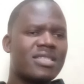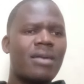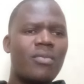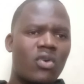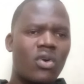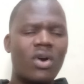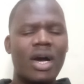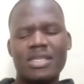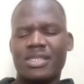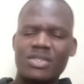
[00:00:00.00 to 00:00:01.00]
some go
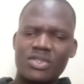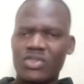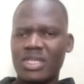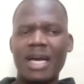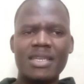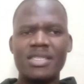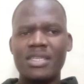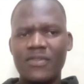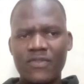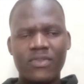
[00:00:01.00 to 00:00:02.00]
at
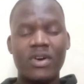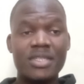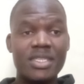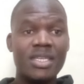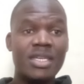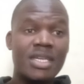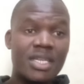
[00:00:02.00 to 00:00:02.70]
30, 40.